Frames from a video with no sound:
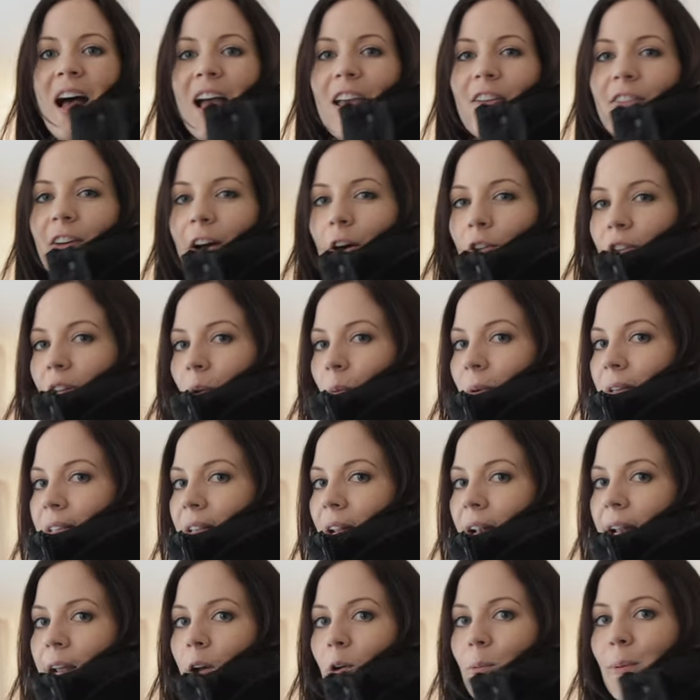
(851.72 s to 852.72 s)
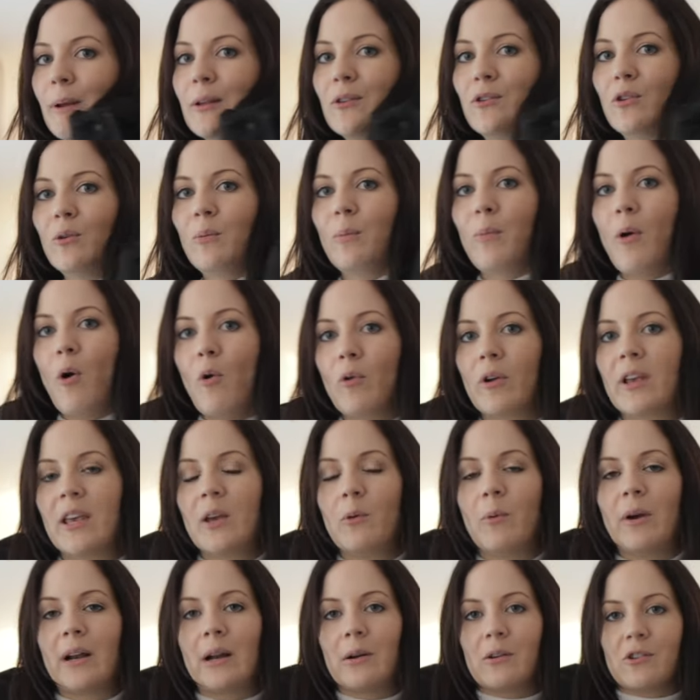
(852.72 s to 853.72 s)
I felt it was a little bit too bulky
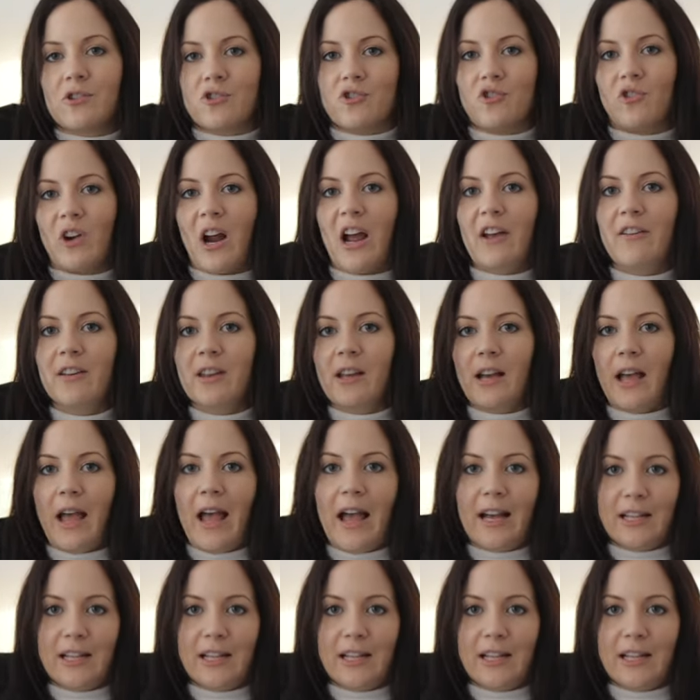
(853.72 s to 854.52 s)
when I was driving I